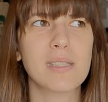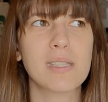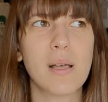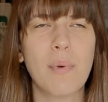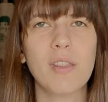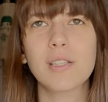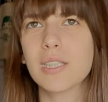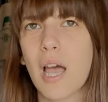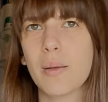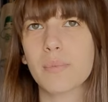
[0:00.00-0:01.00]
some other
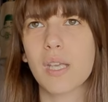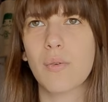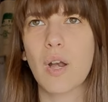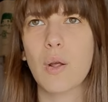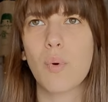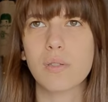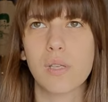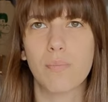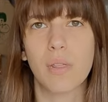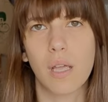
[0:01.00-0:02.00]
times I really want
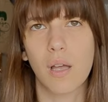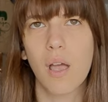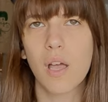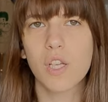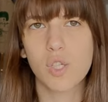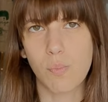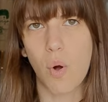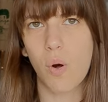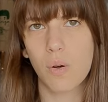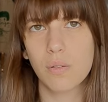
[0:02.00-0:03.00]
something
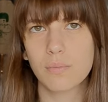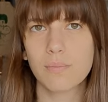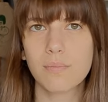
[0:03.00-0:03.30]
small